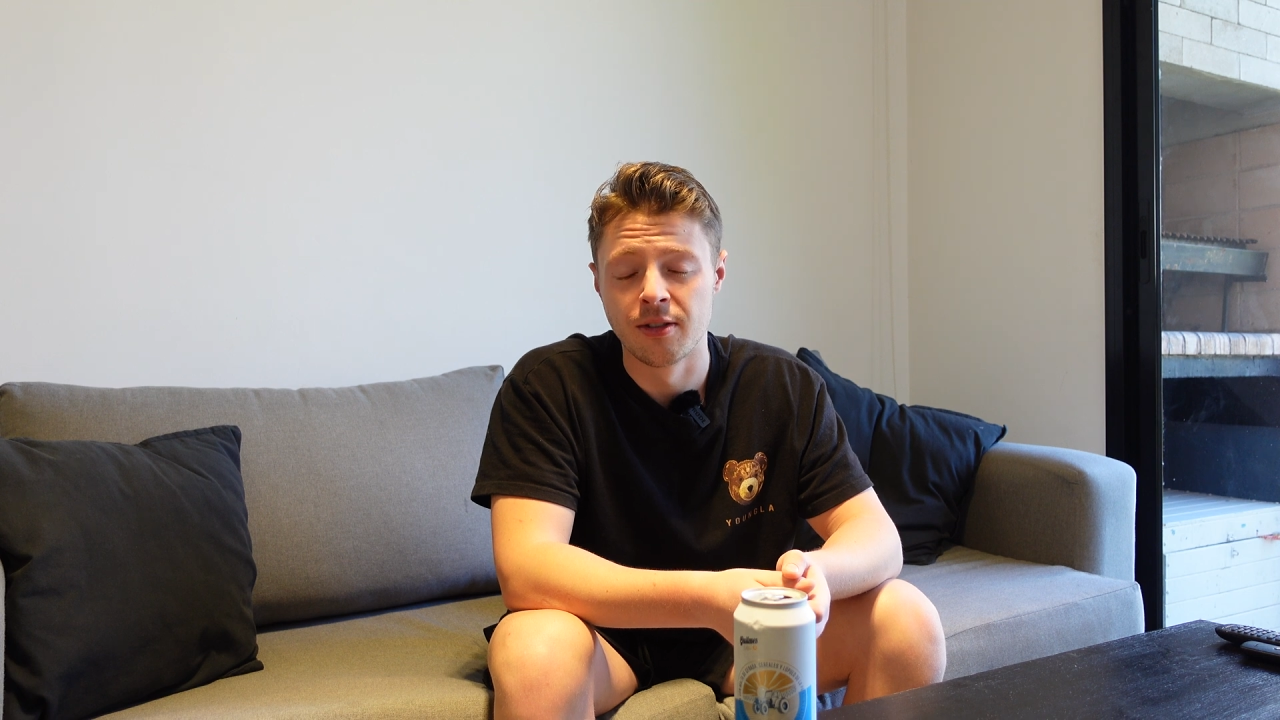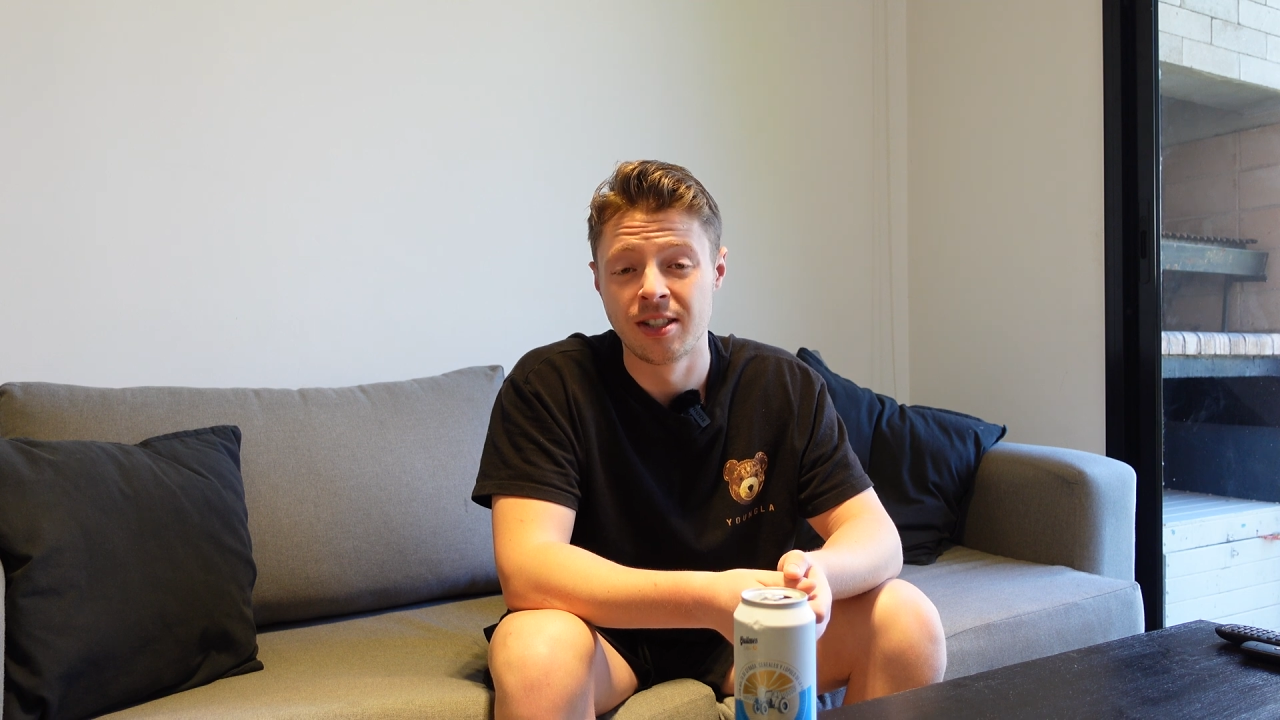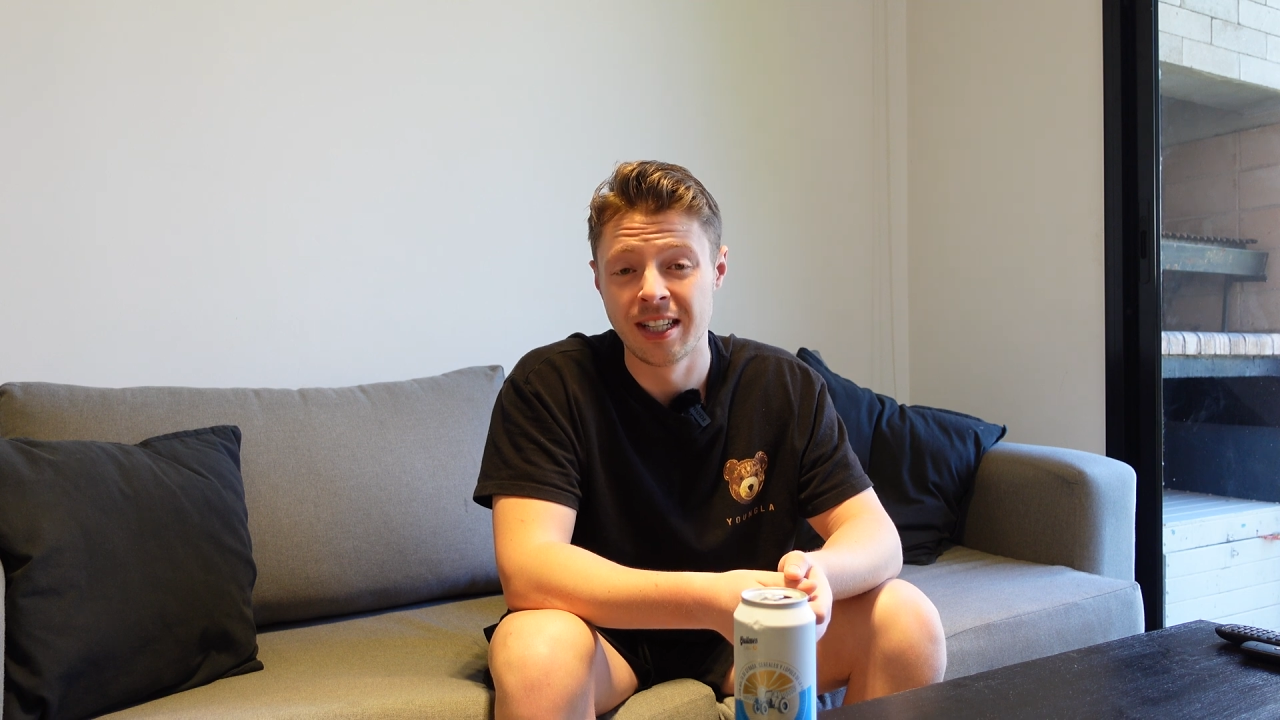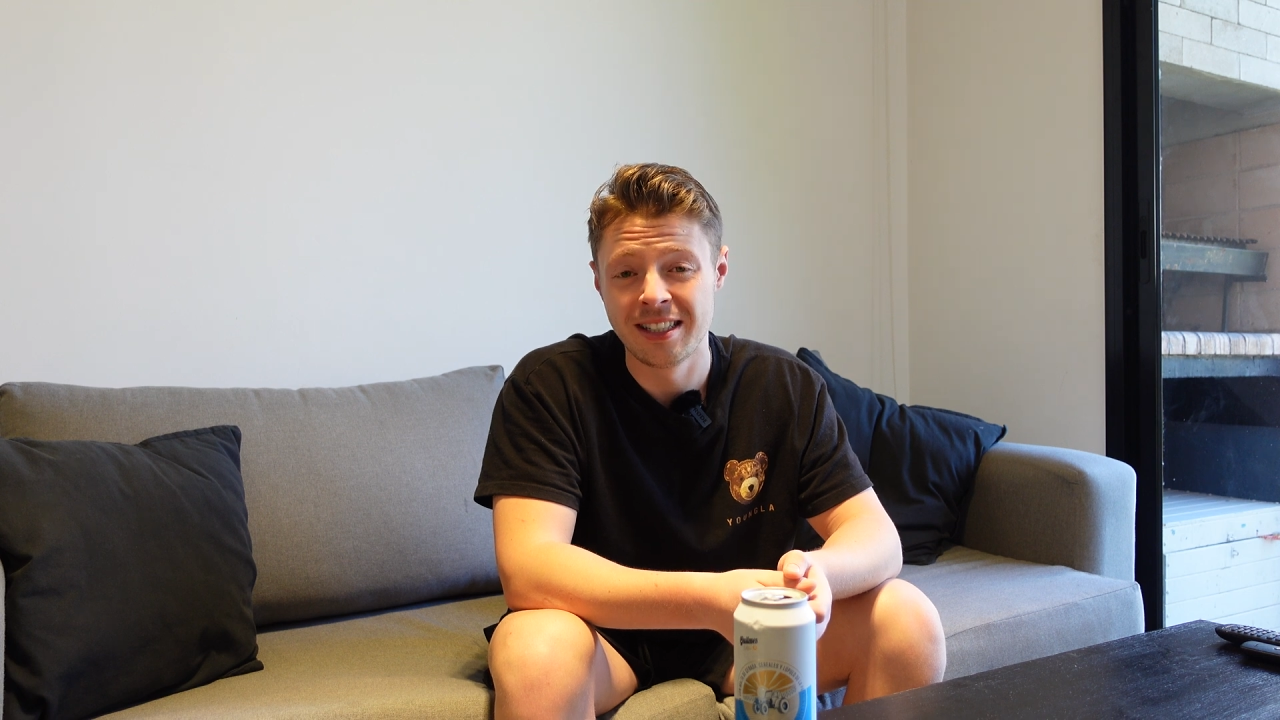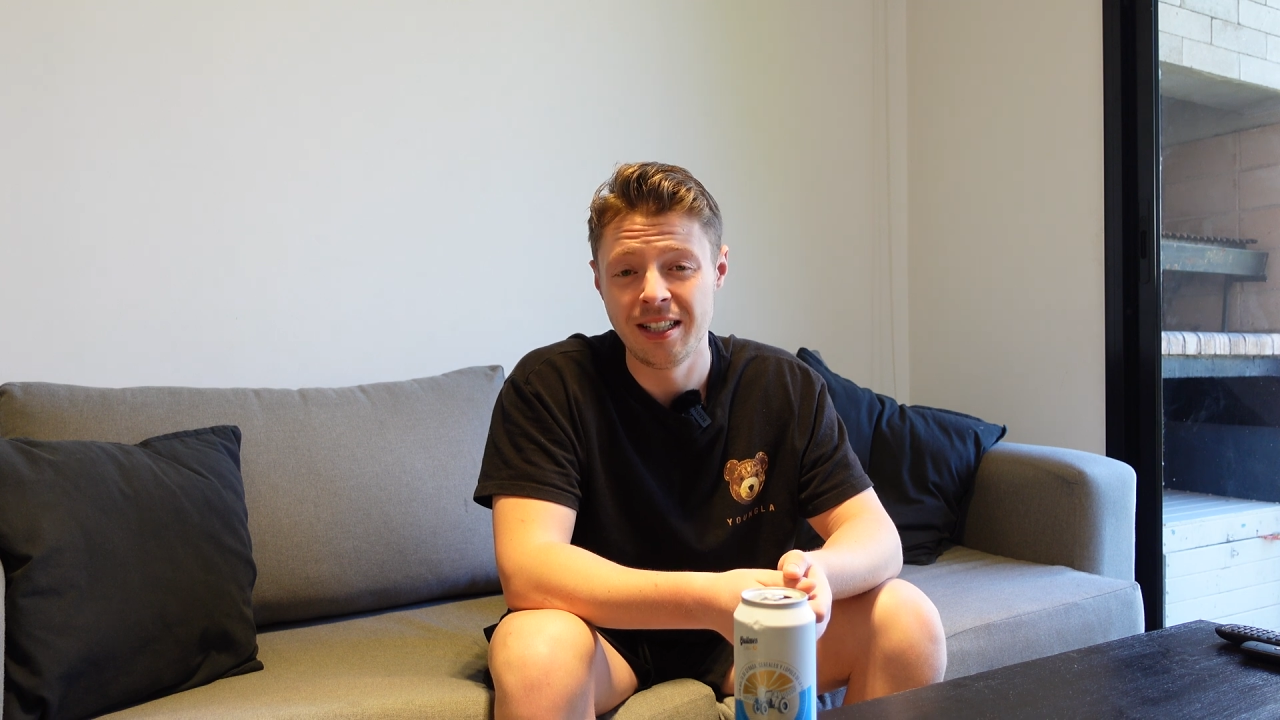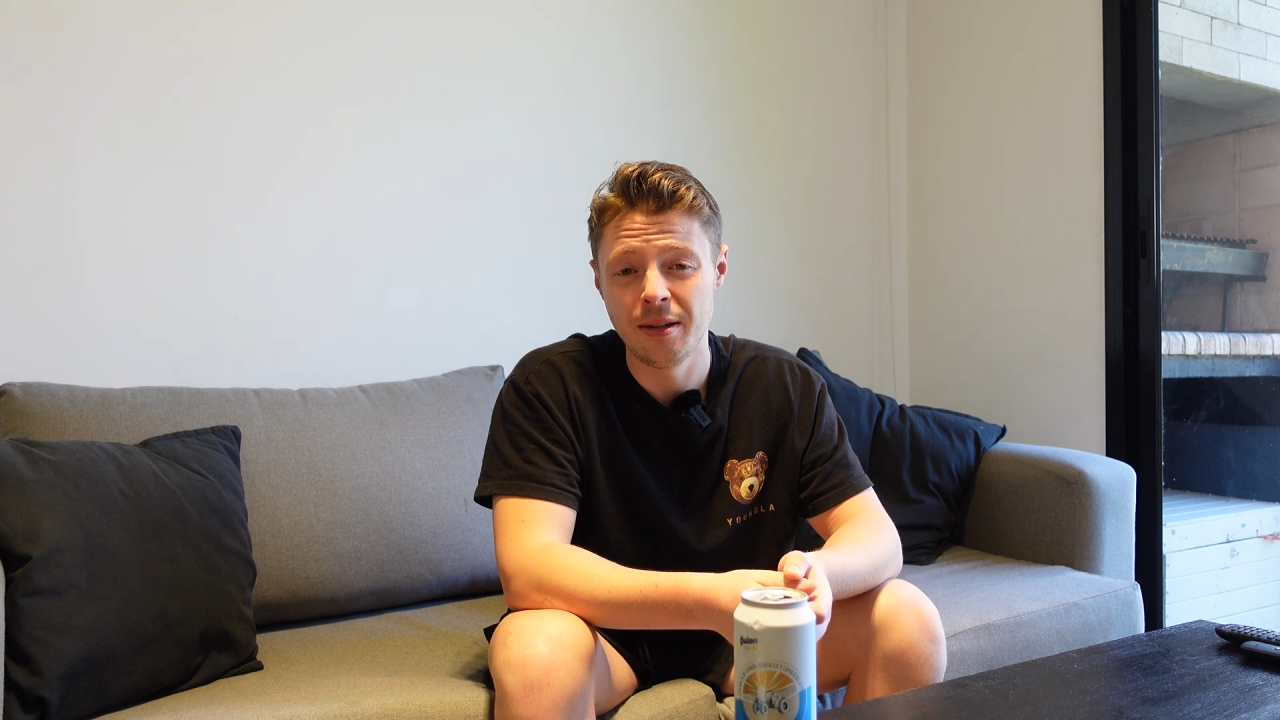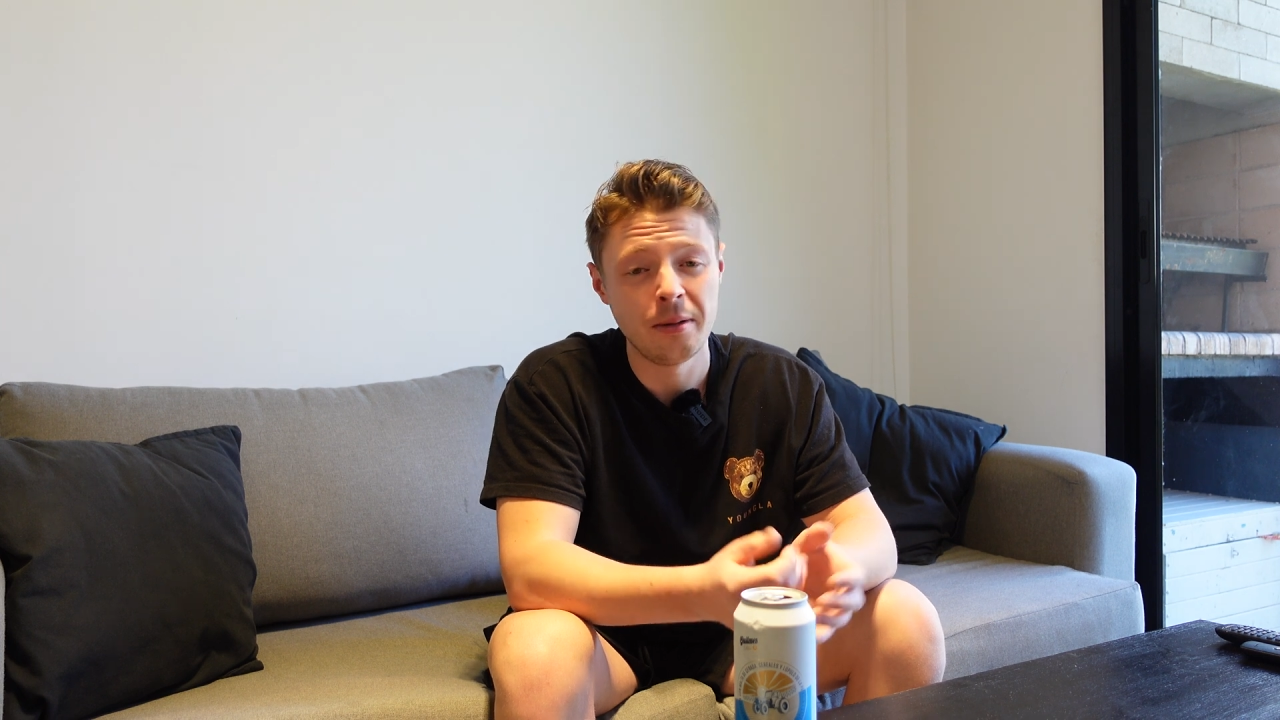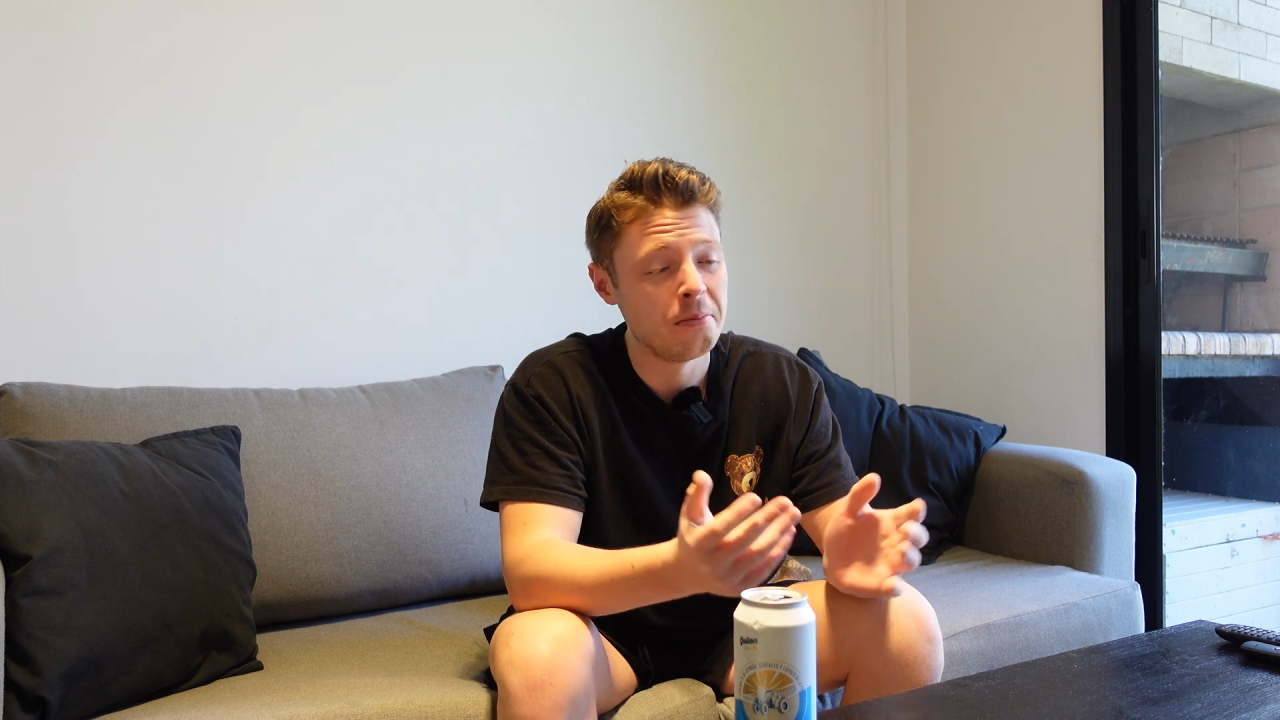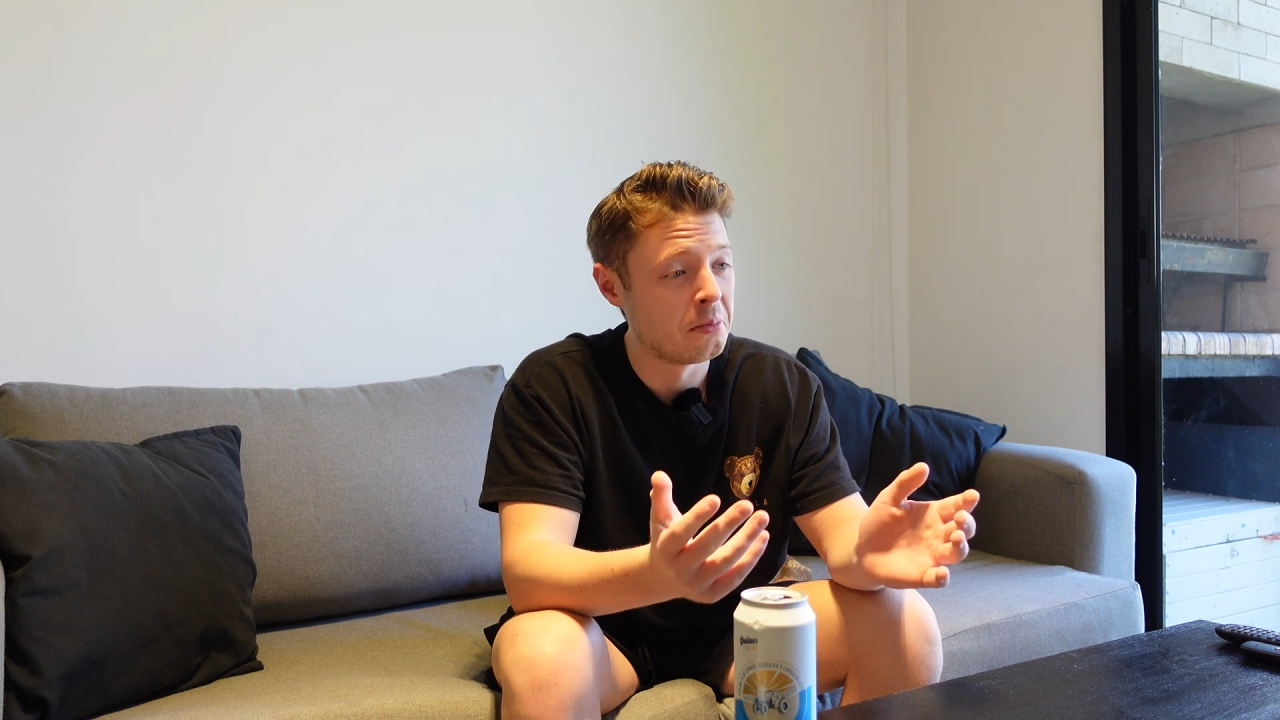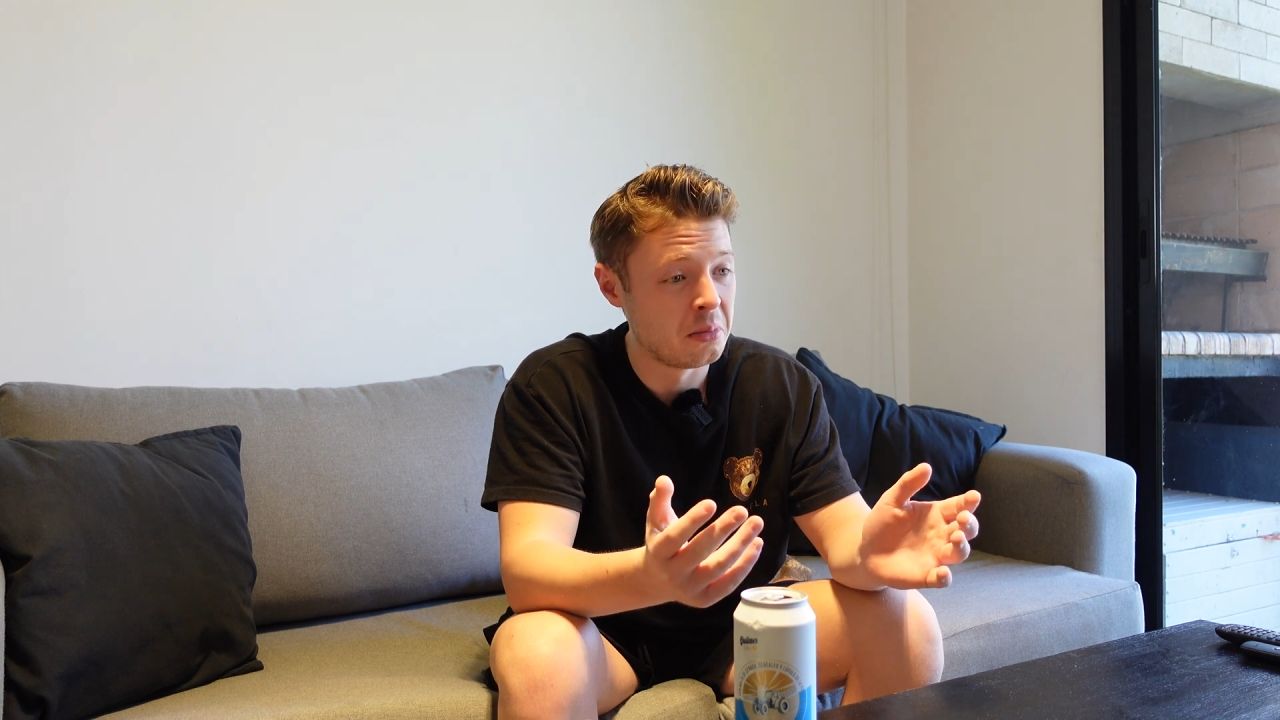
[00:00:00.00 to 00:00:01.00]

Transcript: 60,